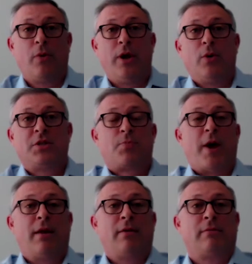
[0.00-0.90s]
we would
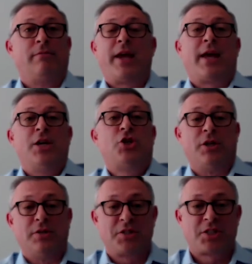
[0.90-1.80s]
spend
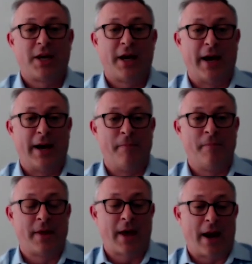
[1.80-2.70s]
vacations
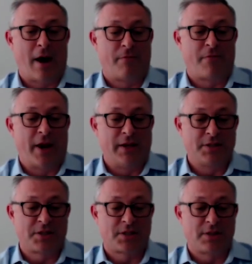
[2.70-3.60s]
um, at our
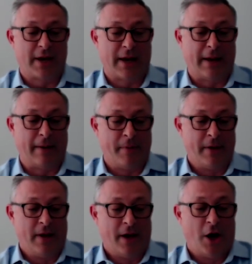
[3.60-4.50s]
friends' uh,
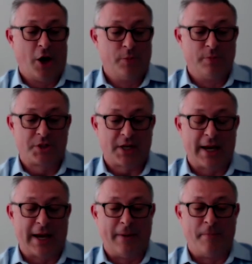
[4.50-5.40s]
homes.
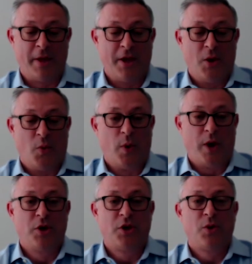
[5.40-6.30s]
Um, we
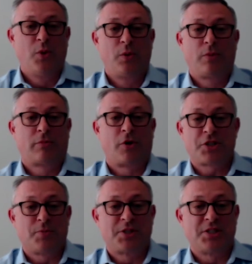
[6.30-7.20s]
would do
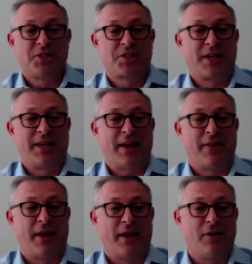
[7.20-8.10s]
Christmases
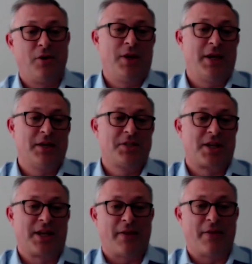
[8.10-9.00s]
together, New Year's
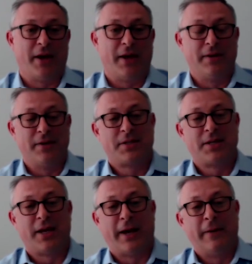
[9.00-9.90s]
together, and
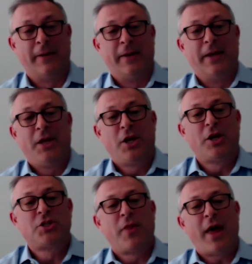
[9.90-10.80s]
uh, you know,
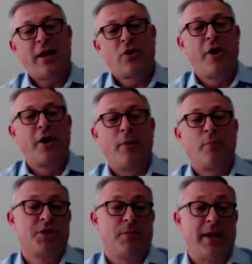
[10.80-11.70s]
so that growing up
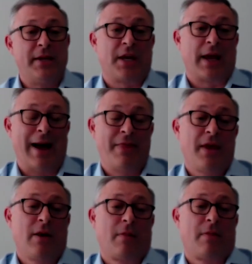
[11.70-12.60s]
was amazing. I
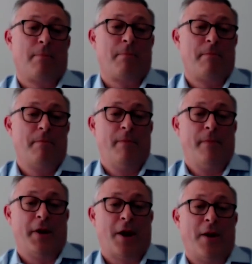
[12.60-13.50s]
think the,
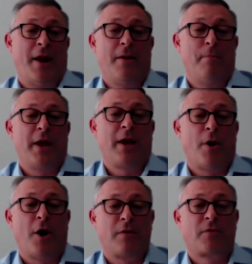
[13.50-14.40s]
you know, another big
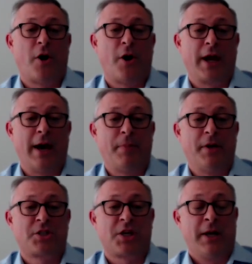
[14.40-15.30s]
part of growing up
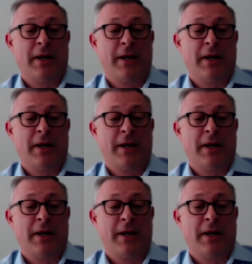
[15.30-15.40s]
is